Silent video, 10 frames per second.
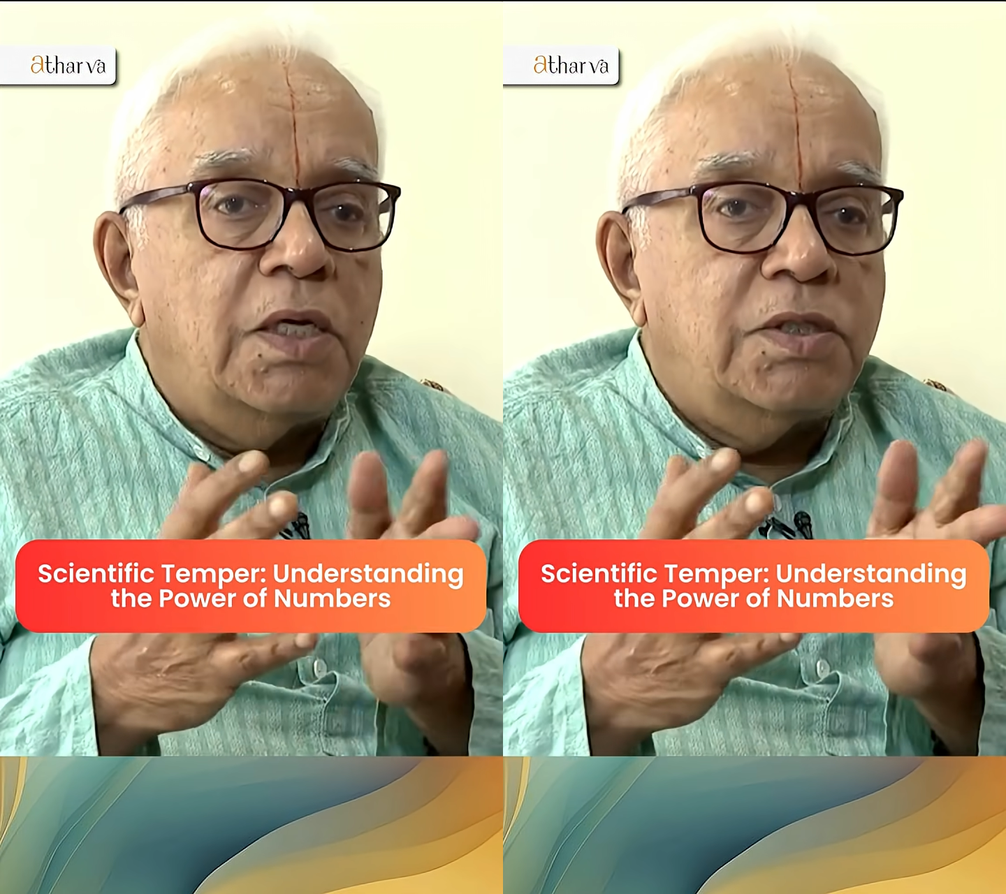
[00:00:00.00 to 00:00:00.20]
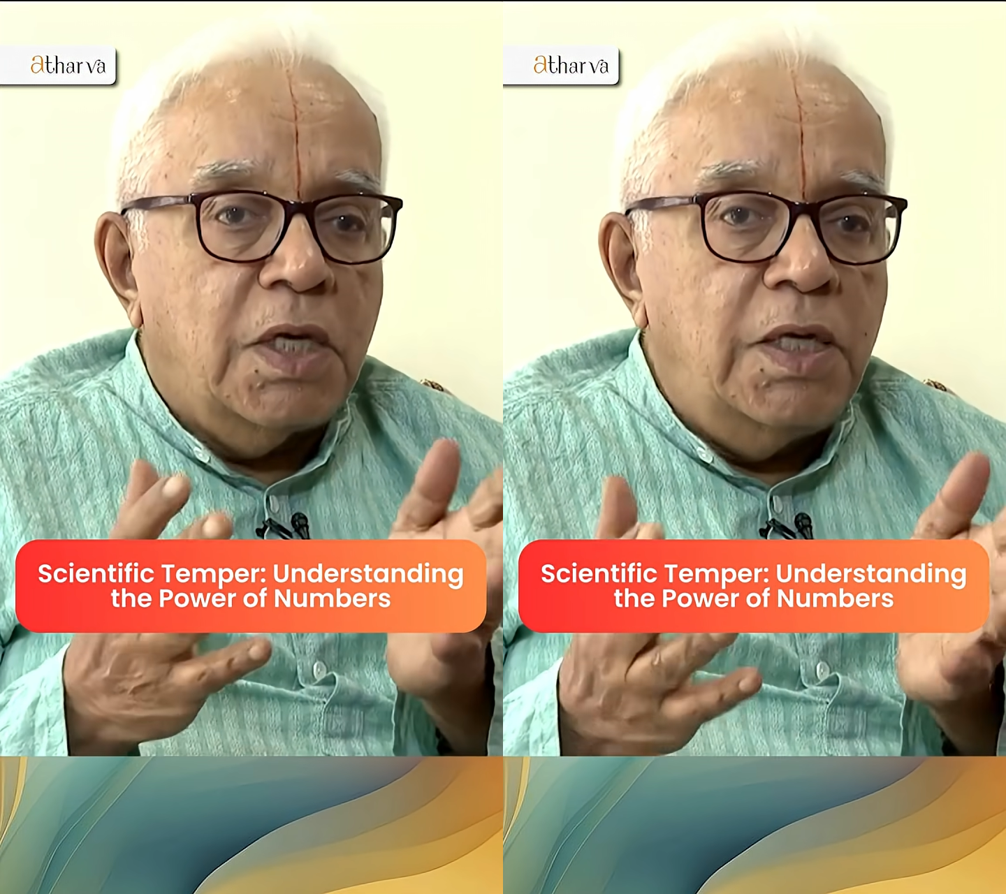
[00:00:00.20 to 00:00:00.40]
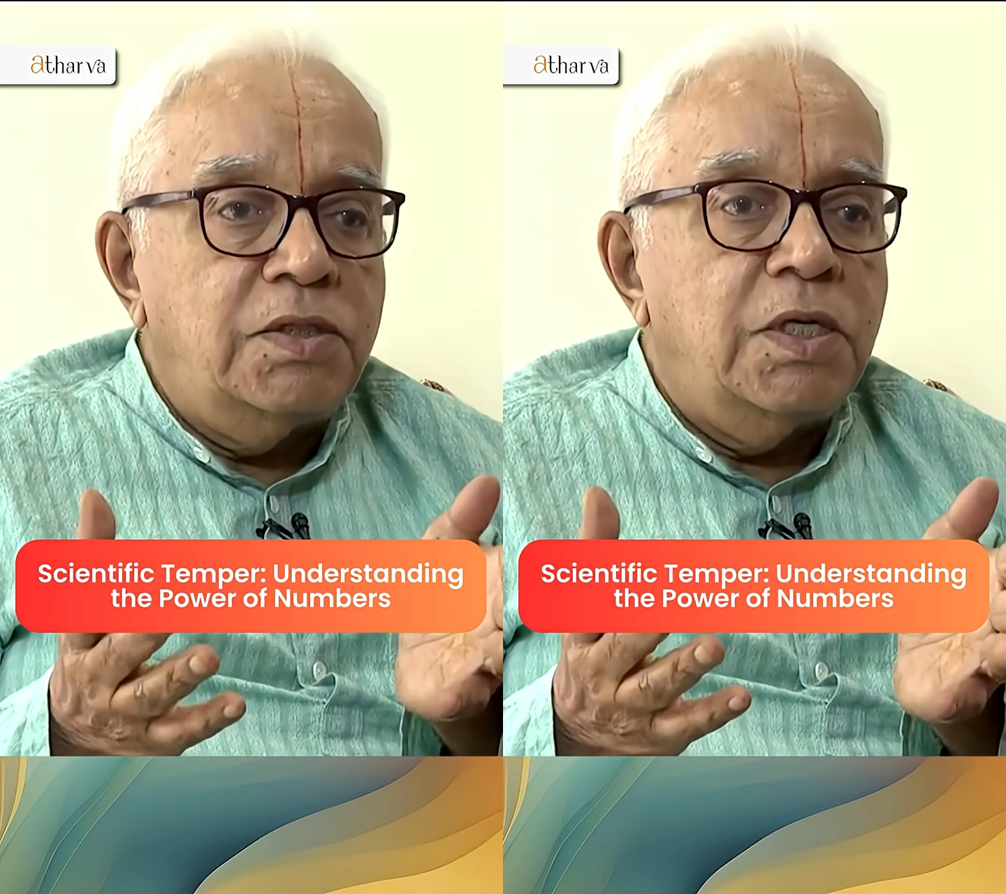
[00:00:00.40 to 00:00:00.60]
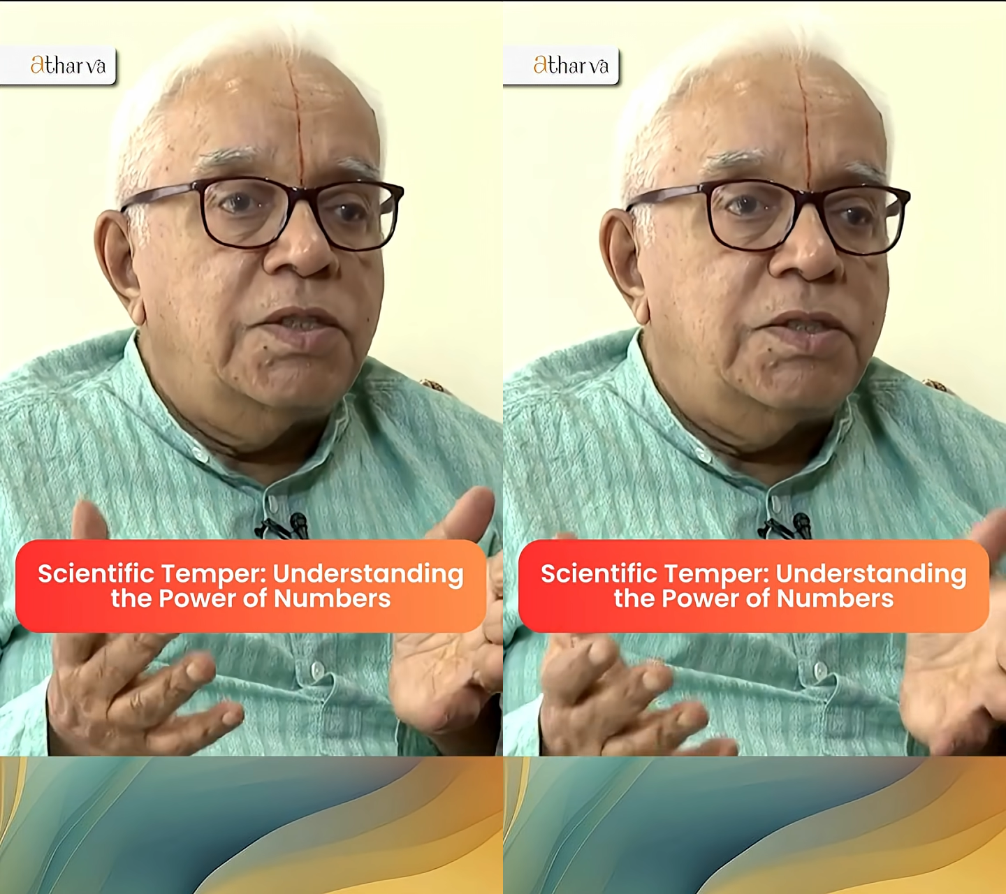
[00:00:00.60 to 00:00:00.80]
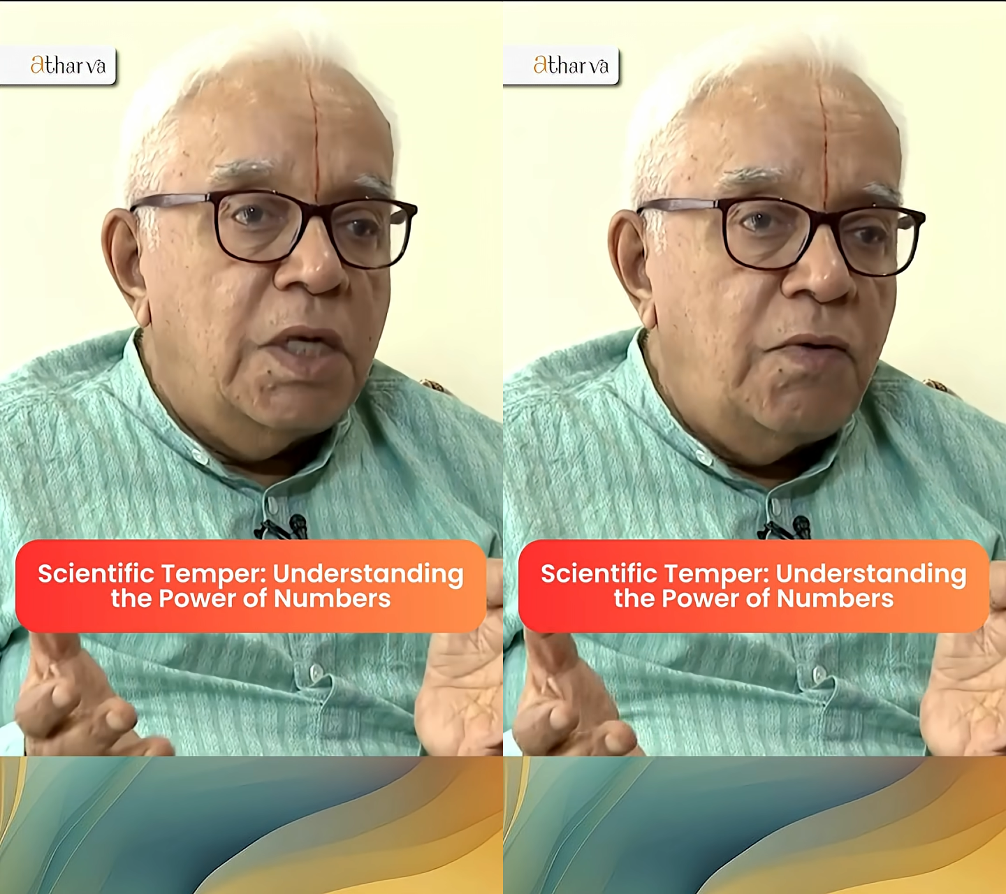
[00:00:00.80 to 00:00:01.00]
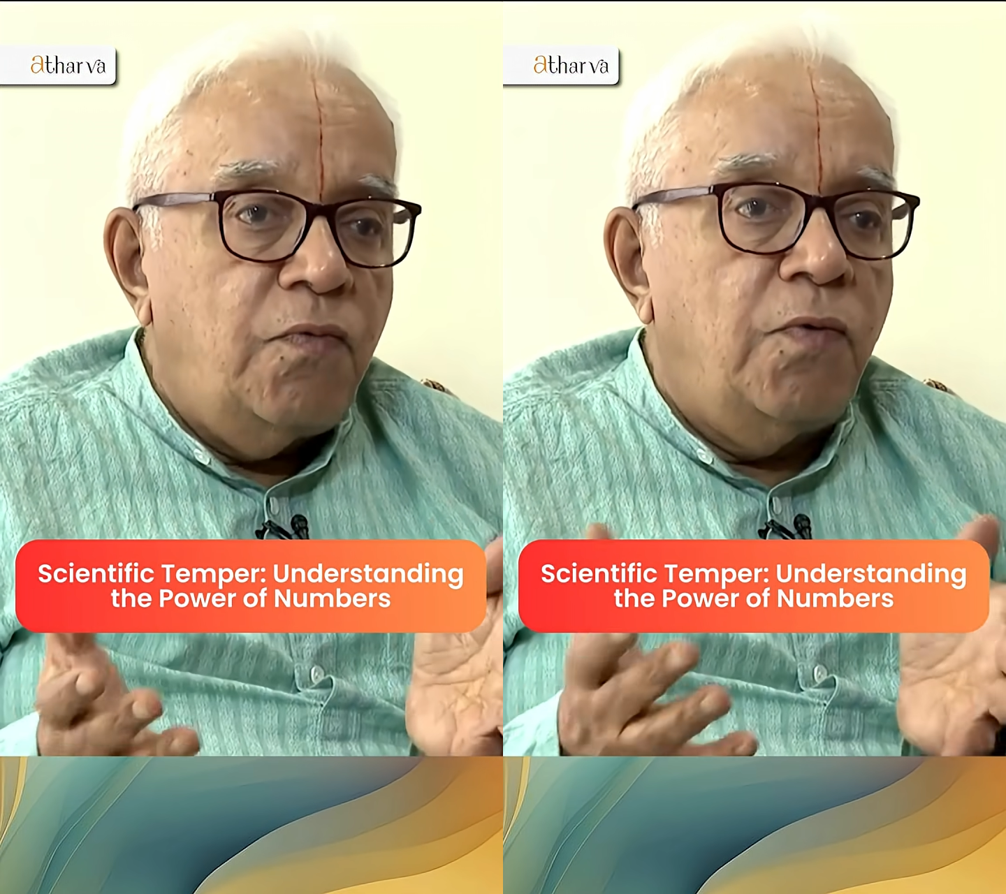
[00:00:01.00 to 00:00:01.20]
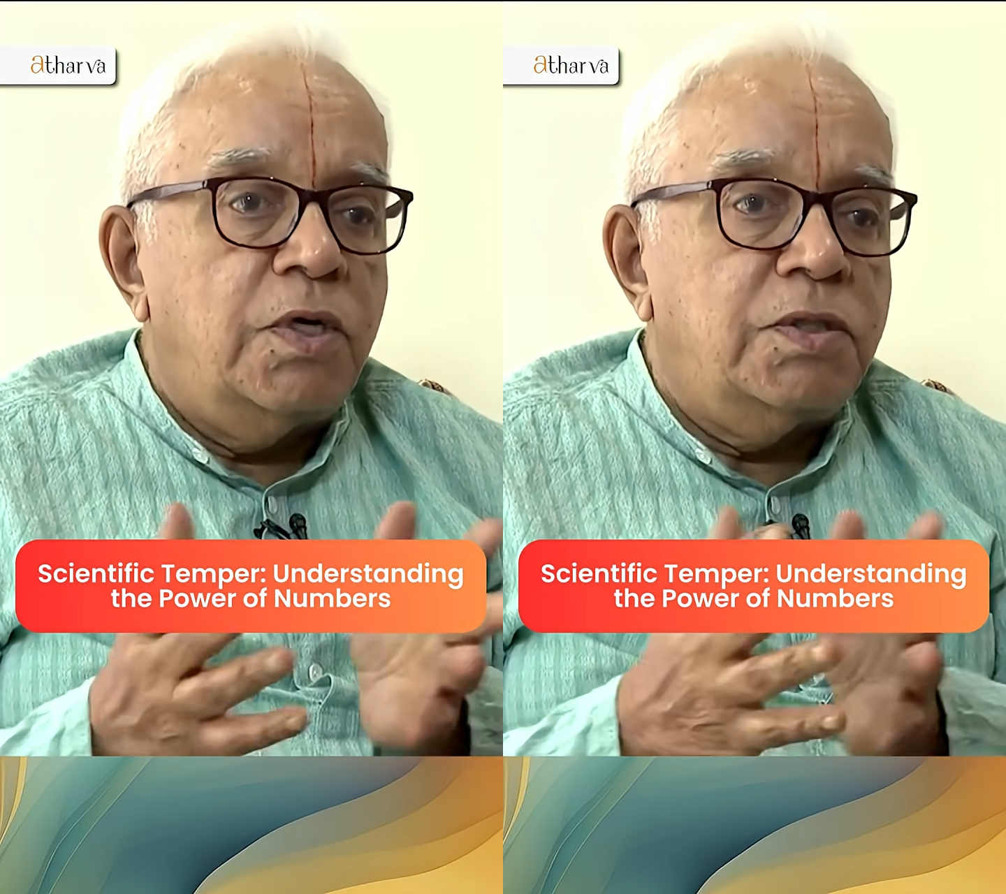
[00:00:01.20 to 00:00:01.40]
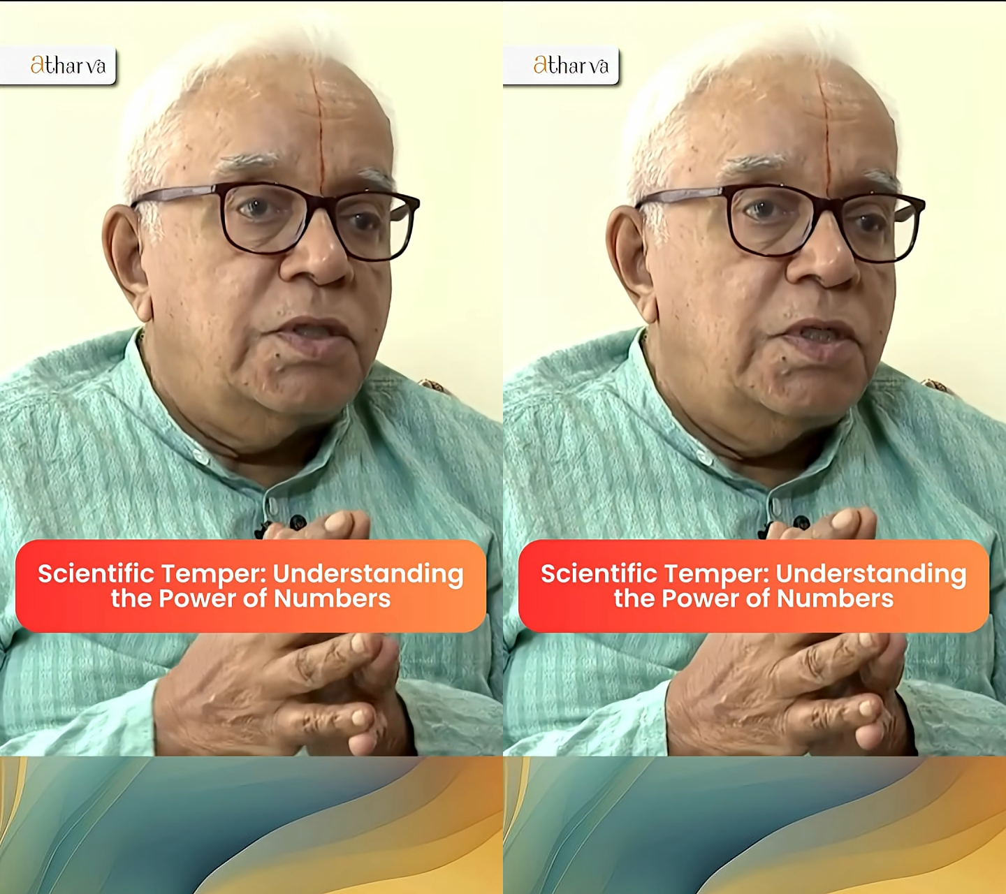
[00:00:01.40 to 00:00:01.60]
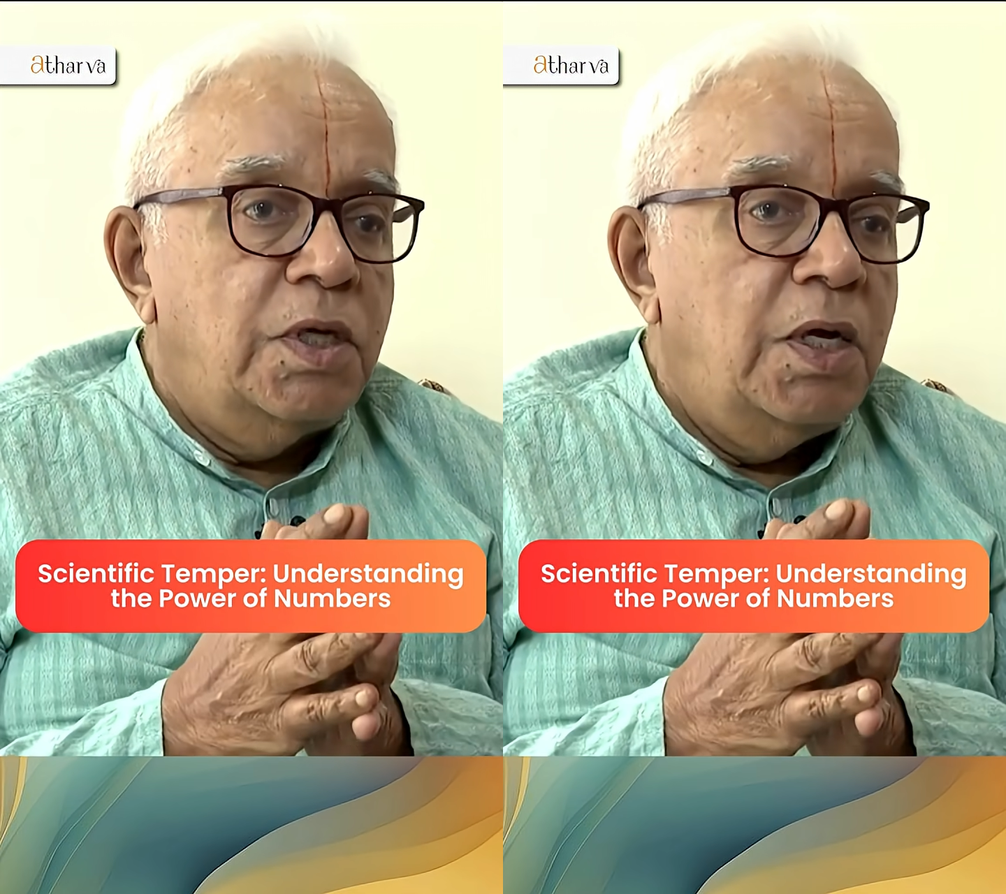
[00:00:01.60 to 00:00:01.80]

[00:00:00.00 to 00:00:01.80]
science itself was